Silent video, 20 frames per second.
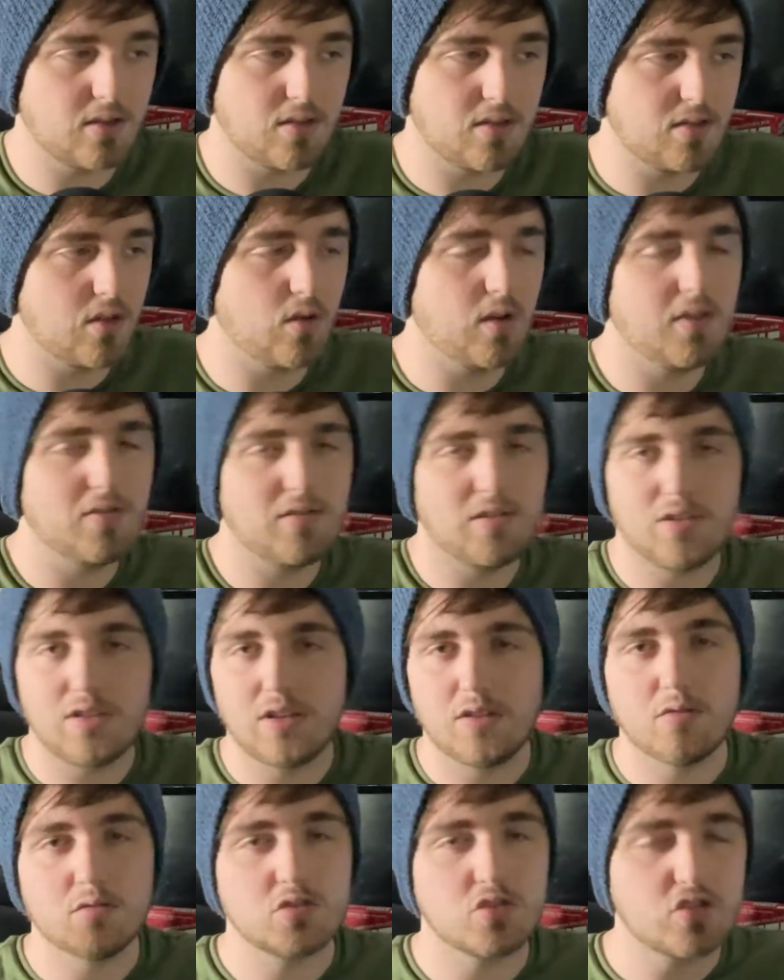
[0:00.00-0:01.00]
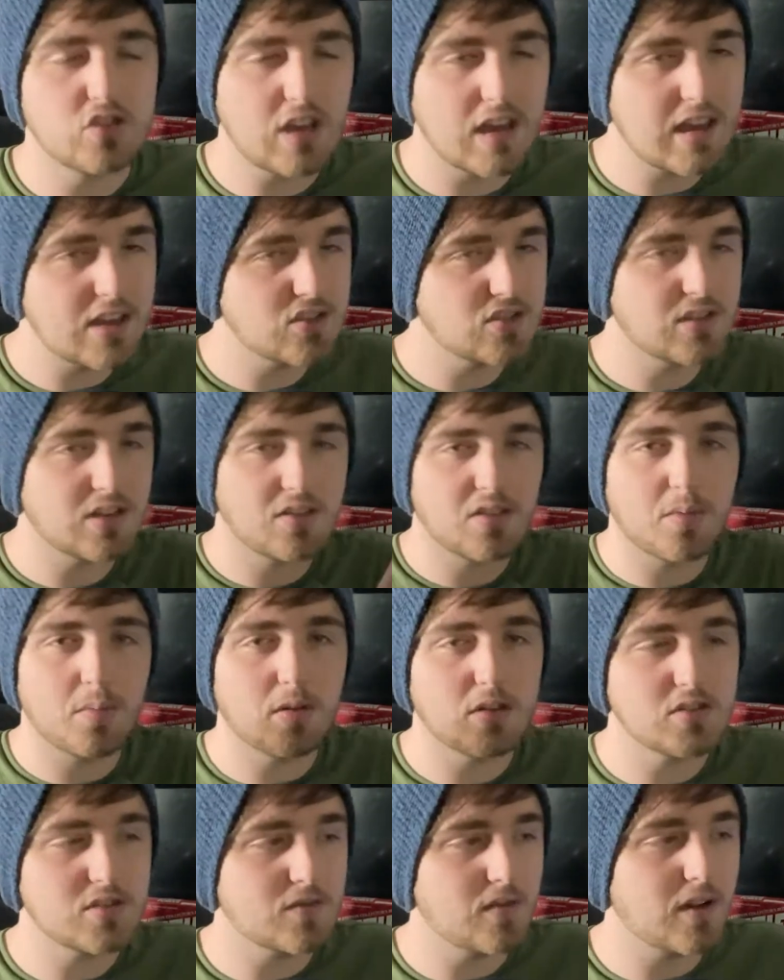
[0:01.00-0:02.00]
so everything was changed. It's a
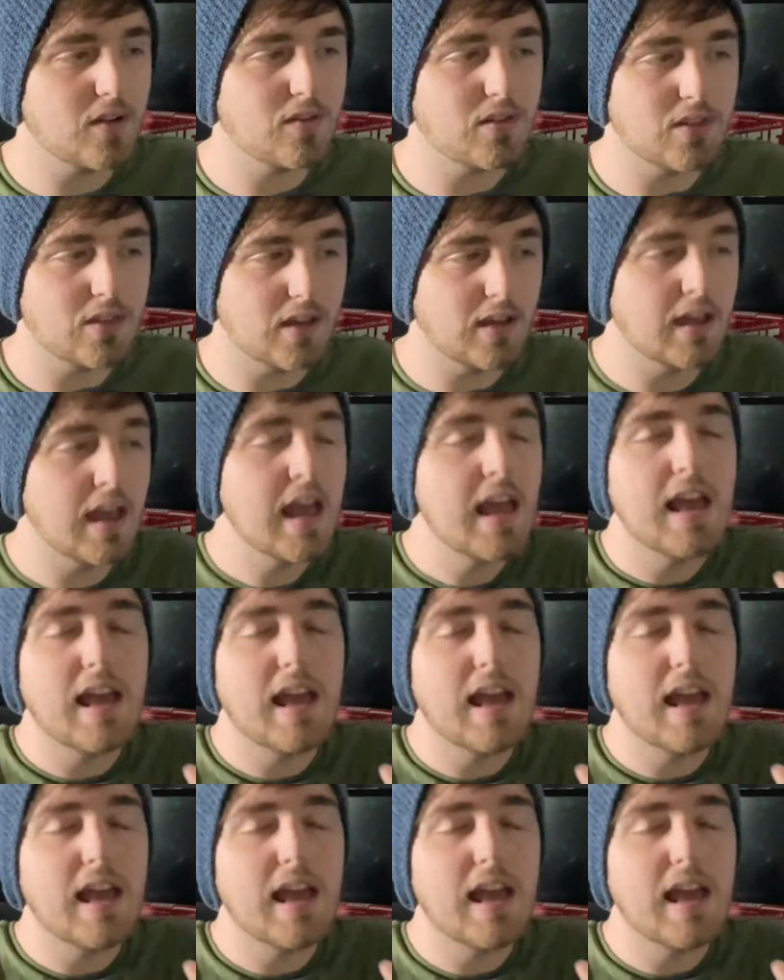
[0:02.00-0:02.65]
bunch of everything.